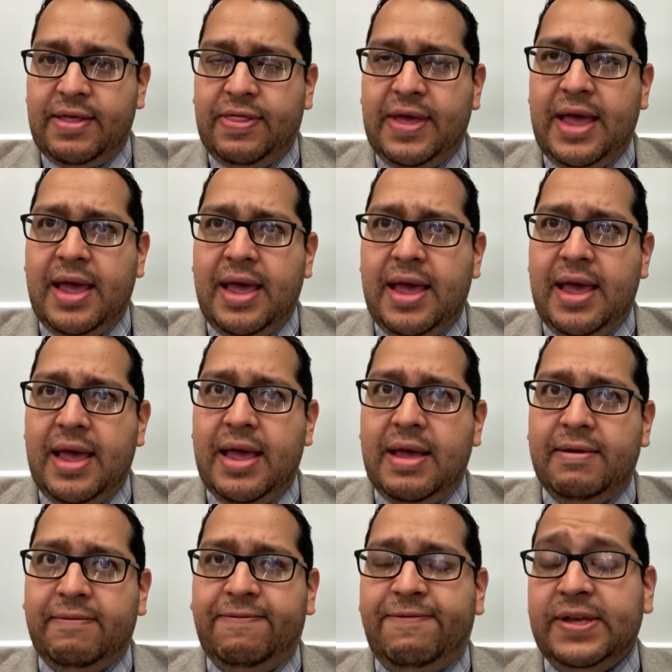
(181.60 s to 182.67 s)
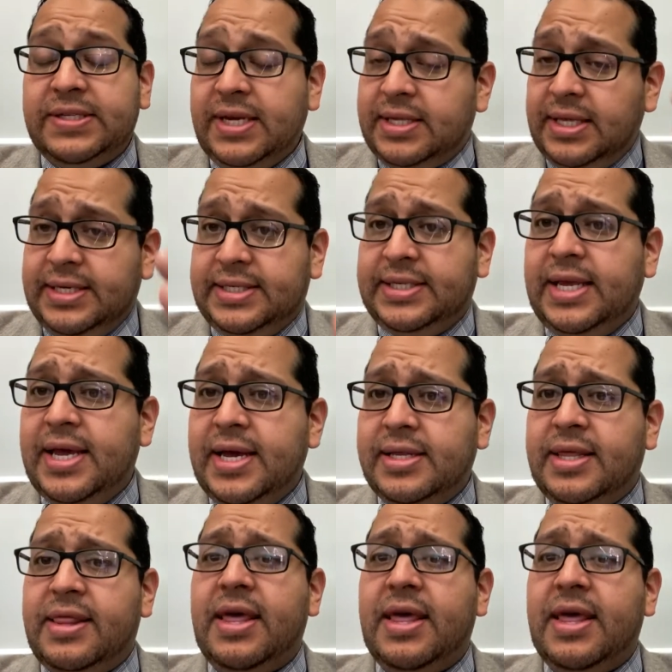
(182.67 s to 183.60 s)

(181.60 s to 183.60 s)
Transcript: they physically see it.